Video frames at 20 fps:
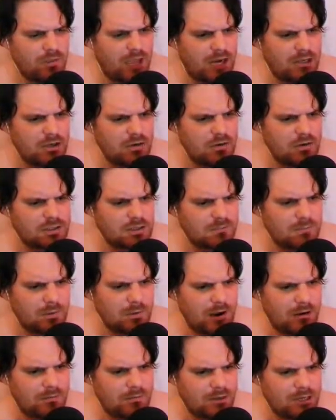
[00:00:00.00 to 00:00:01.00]
they knew I was going to be
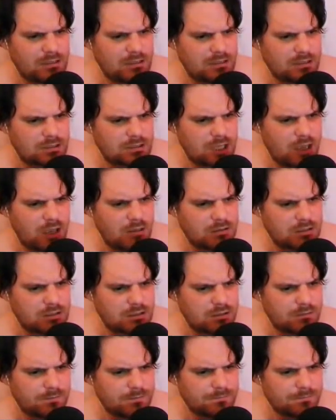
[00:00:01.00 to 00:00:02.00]
wearing this. The sods.
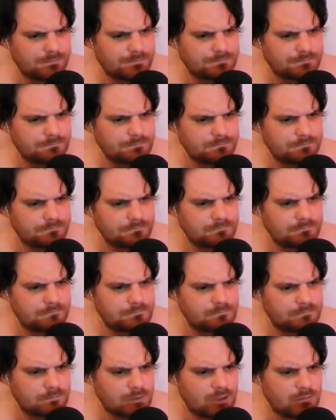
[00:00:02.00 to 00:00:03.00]

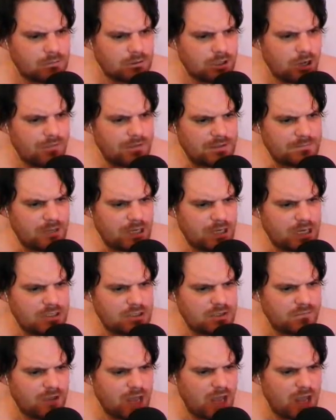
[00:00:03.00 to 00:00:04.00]
Oh, God, there's
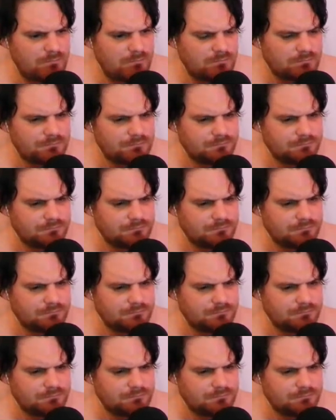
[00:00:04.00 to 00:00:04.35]
millions of them.